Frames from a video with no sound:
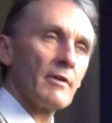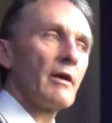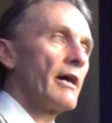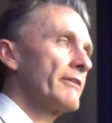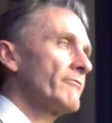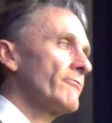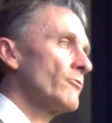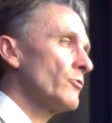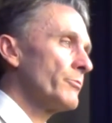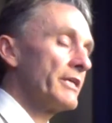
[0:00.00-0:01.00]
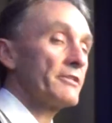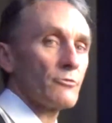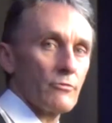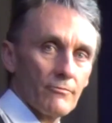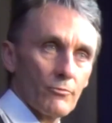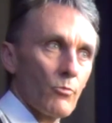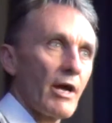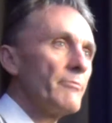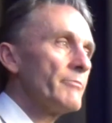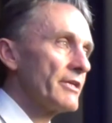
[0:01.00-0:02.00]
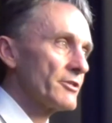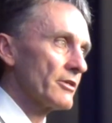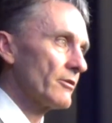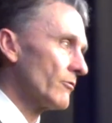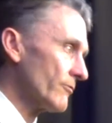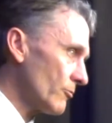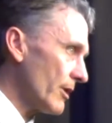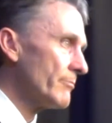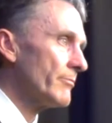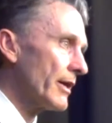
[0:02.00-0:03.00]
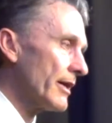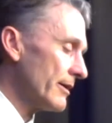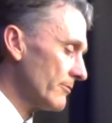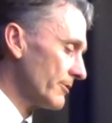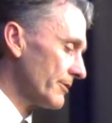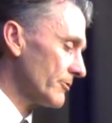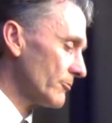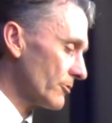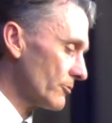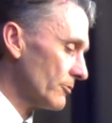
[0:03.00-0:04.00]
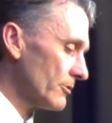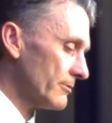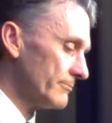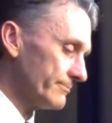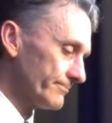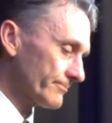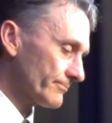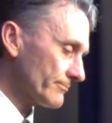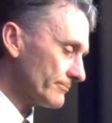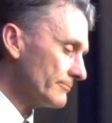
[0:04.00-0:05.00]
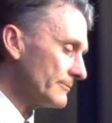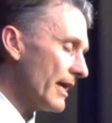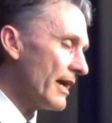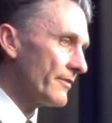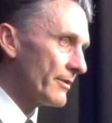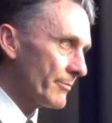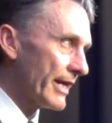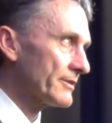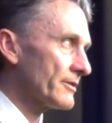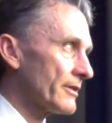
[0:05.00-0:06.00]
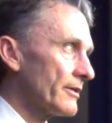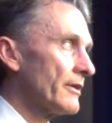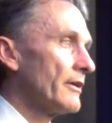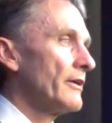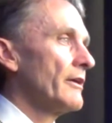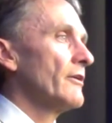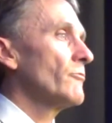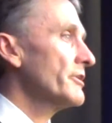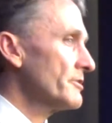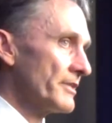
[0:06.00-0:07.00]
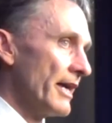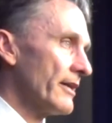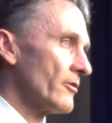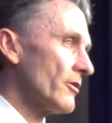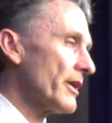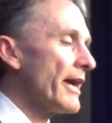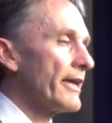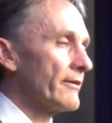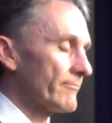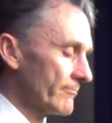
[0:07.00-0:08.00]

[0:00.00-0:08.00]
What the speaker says: only for 4 beats, or for 1 measure, or for 1 bar, whatever you want to call it, and then back to where you started on A.